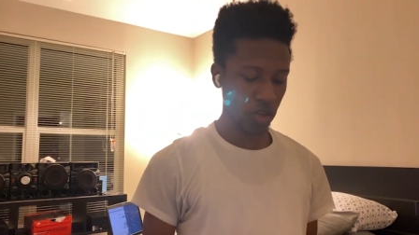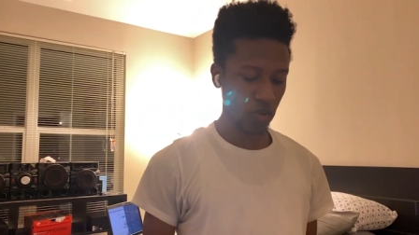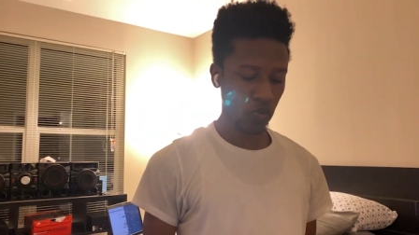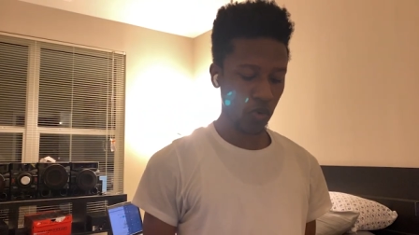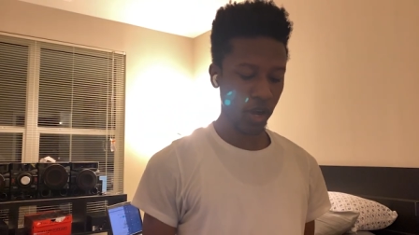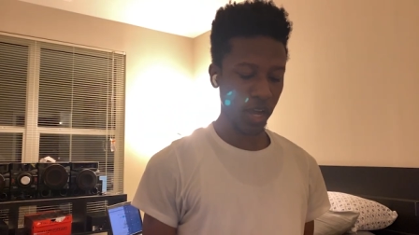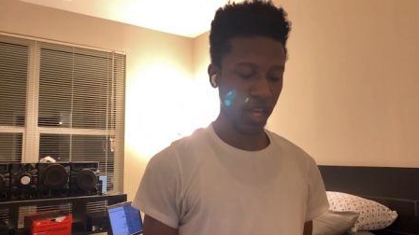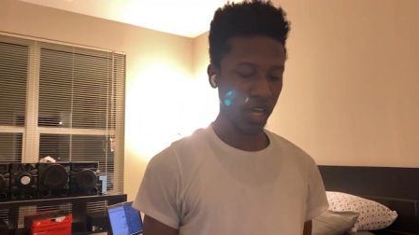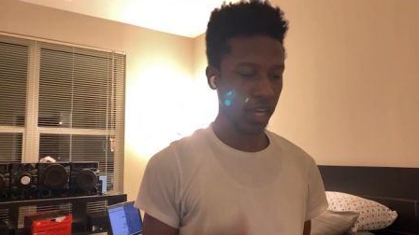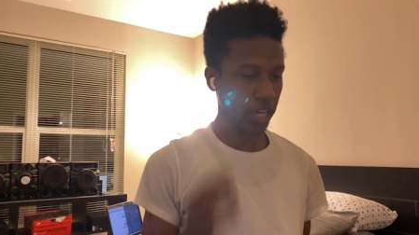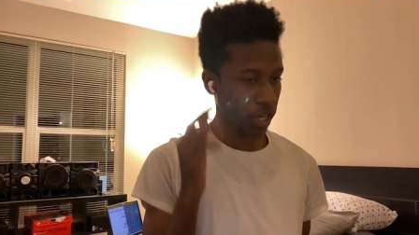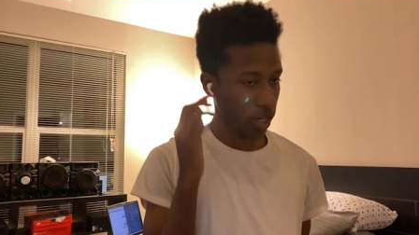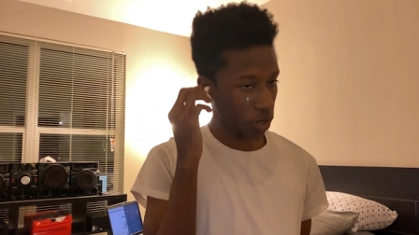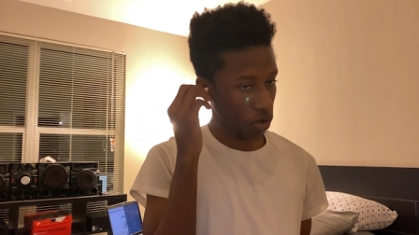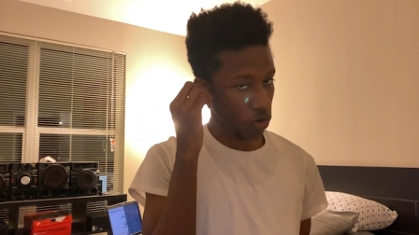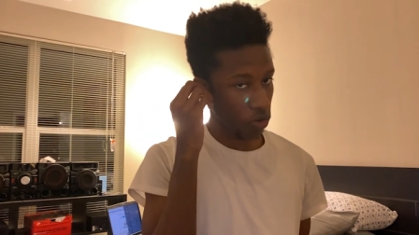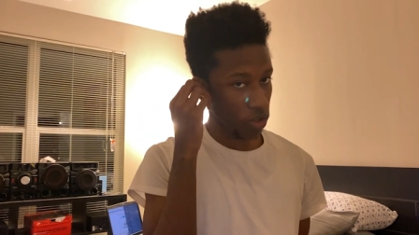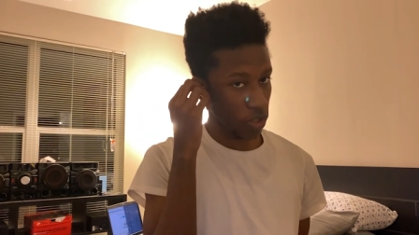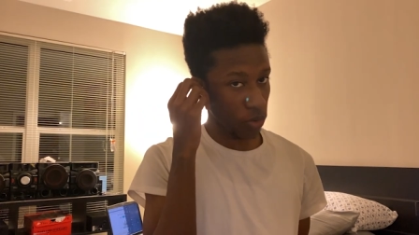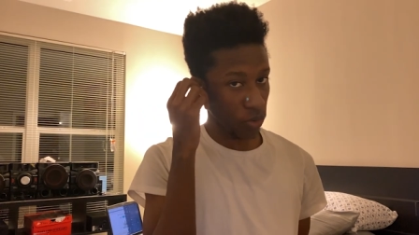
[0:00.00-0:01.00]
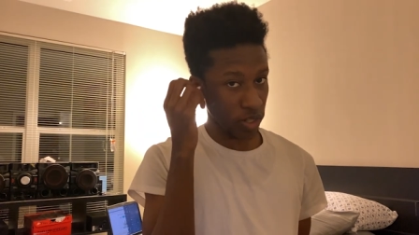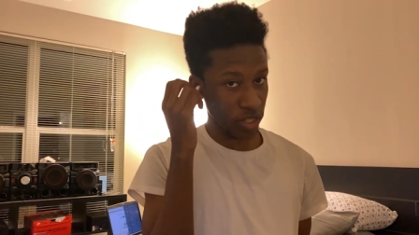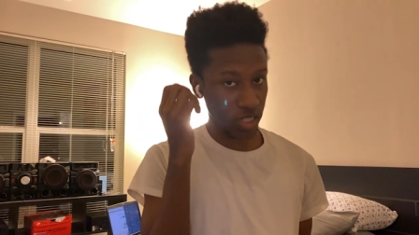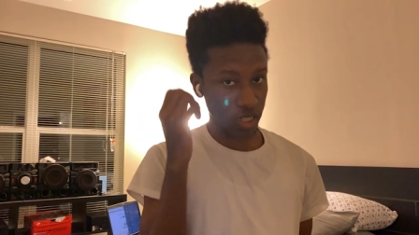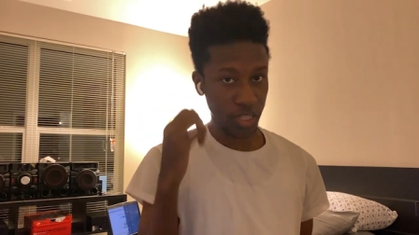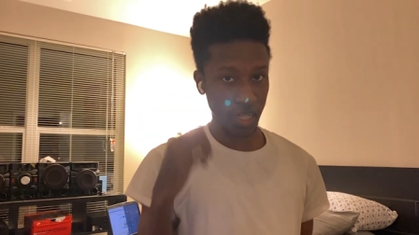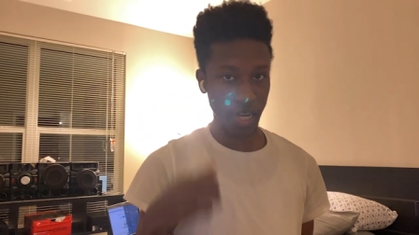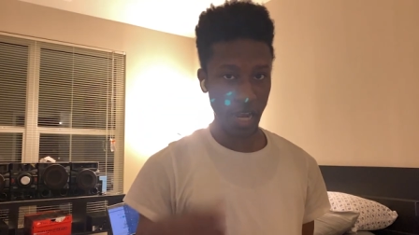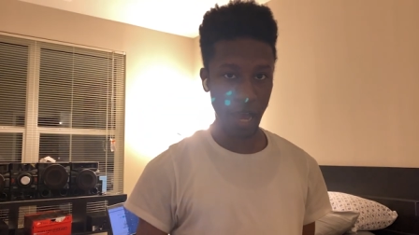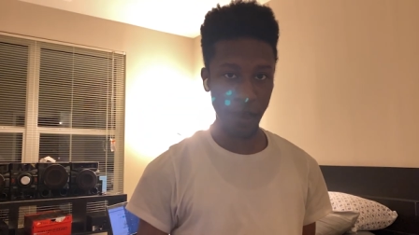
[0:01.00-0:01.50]
And right here, you can
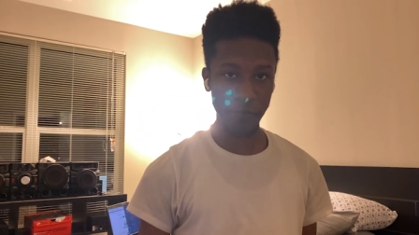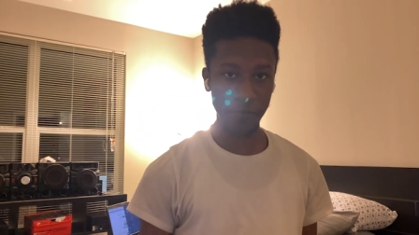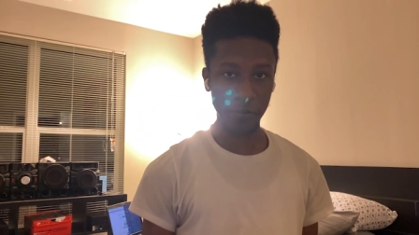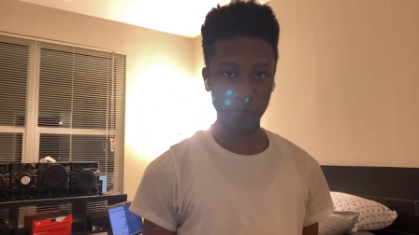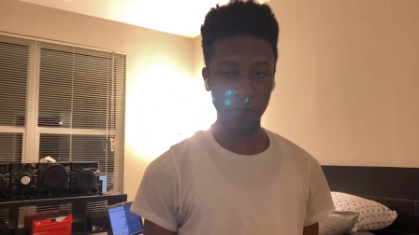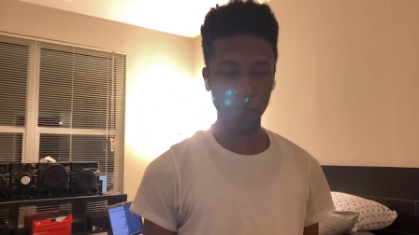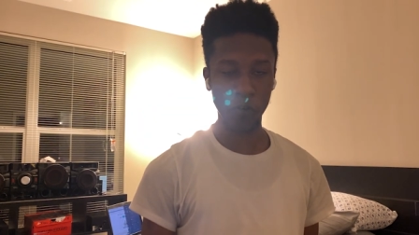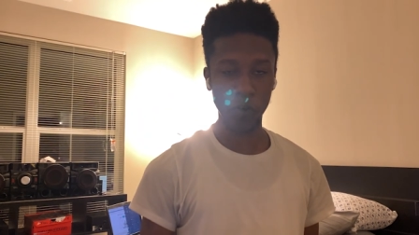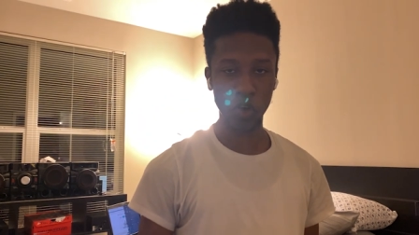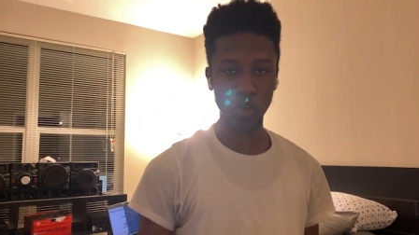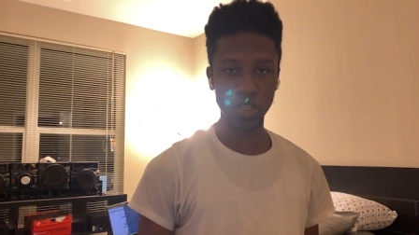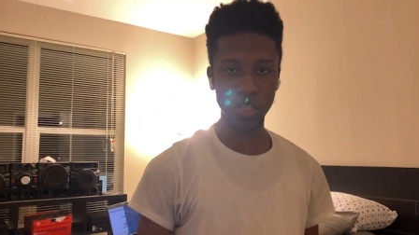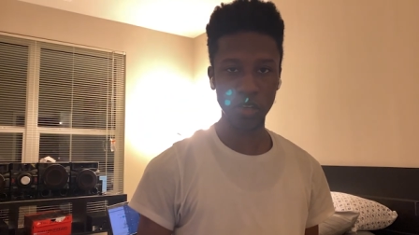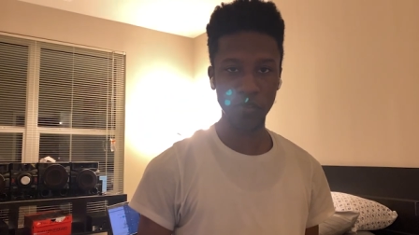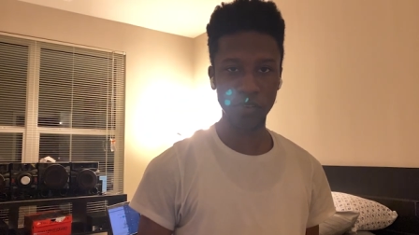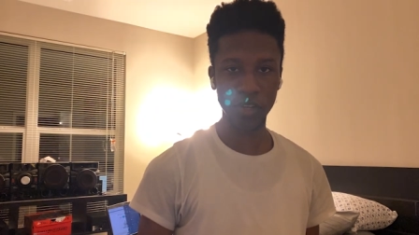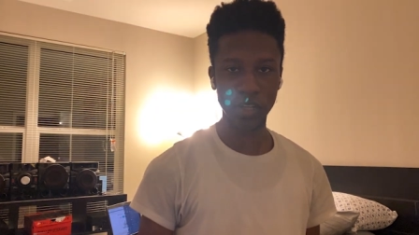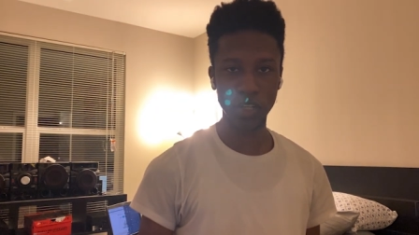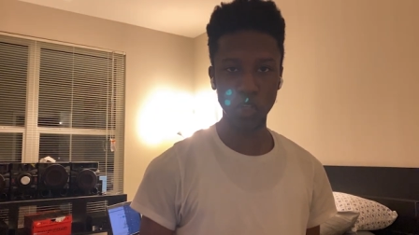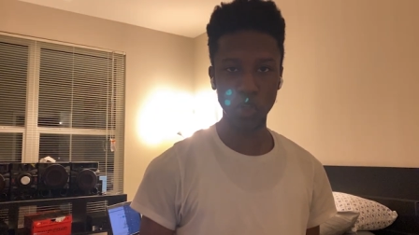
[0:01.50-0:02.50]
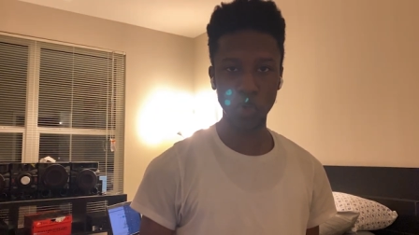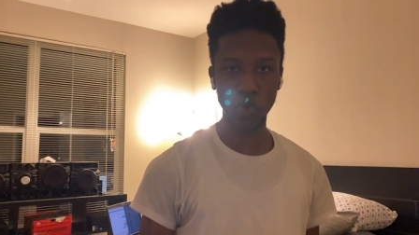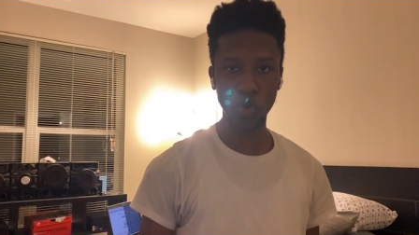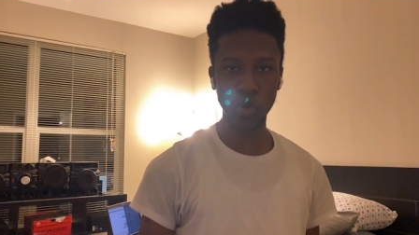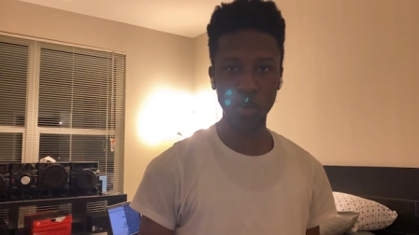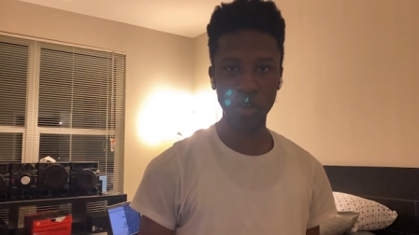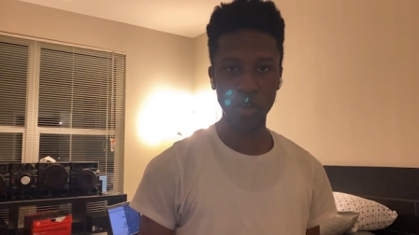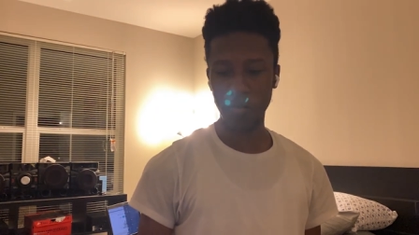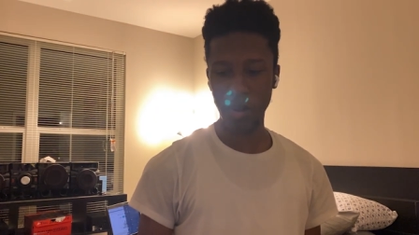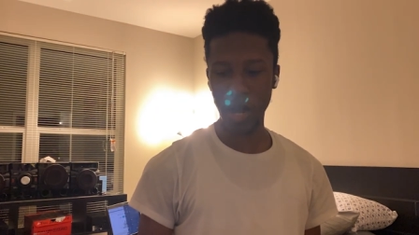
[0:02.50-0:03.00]
see that I have the first of the two
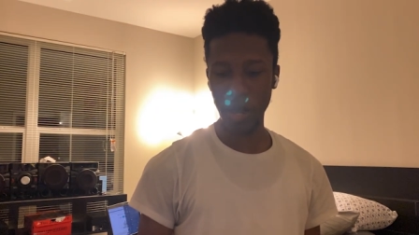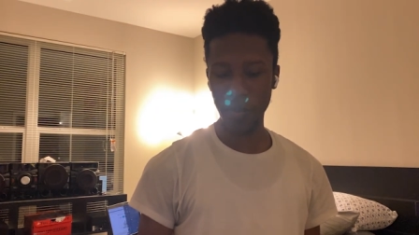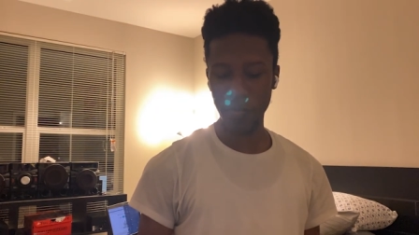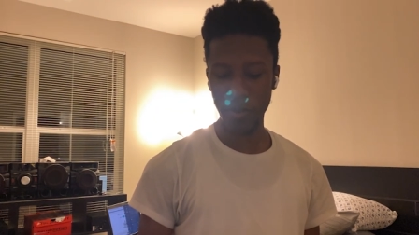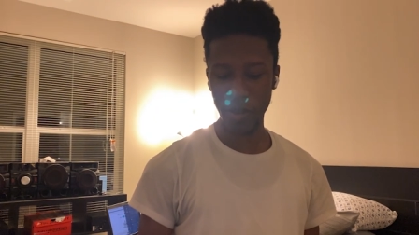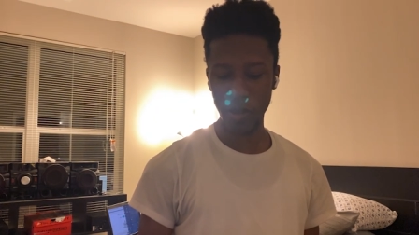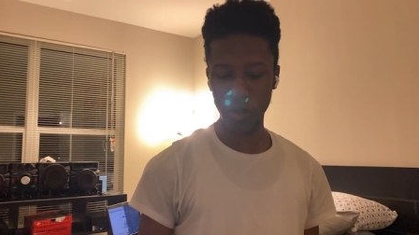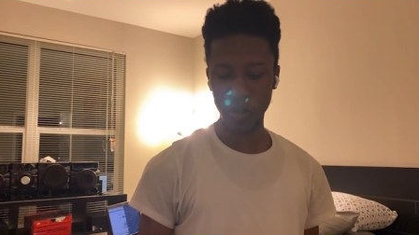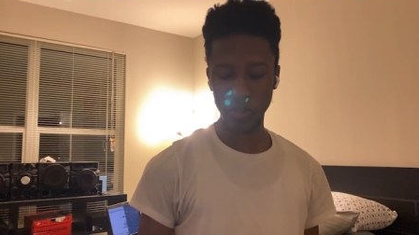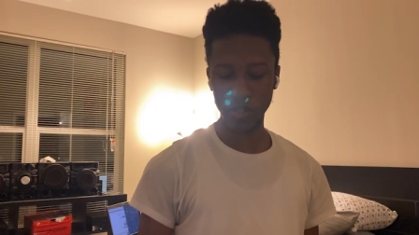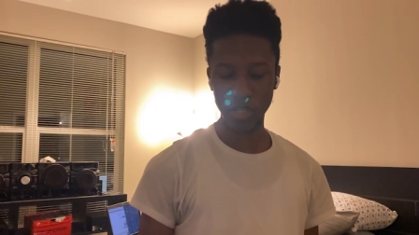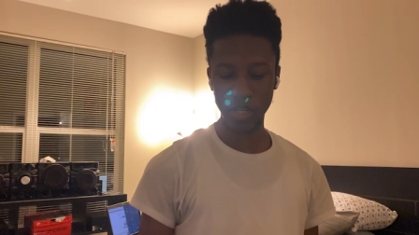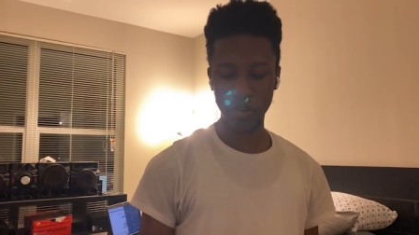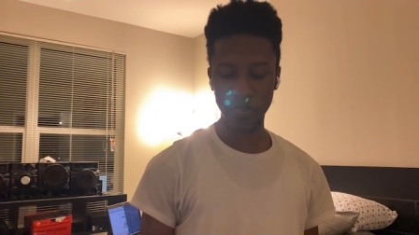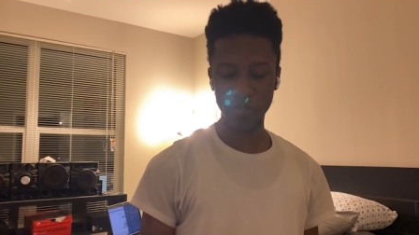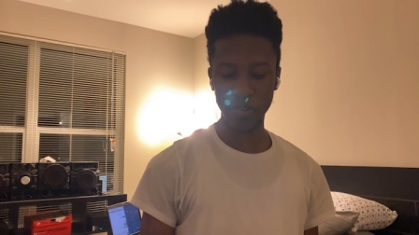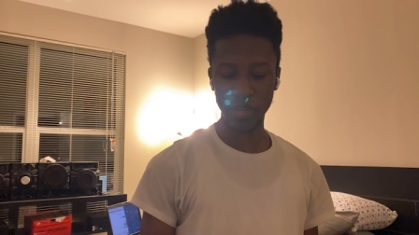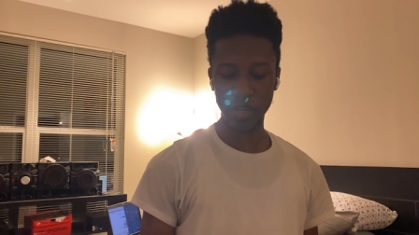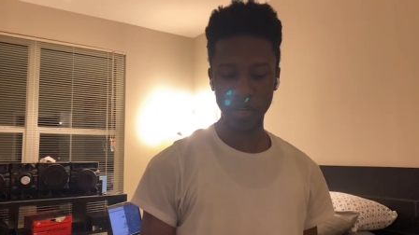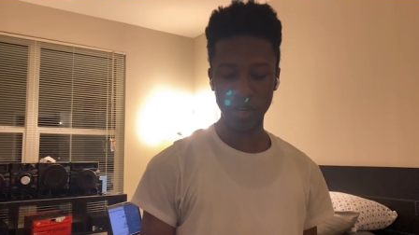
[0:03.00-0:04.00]
of my pairs of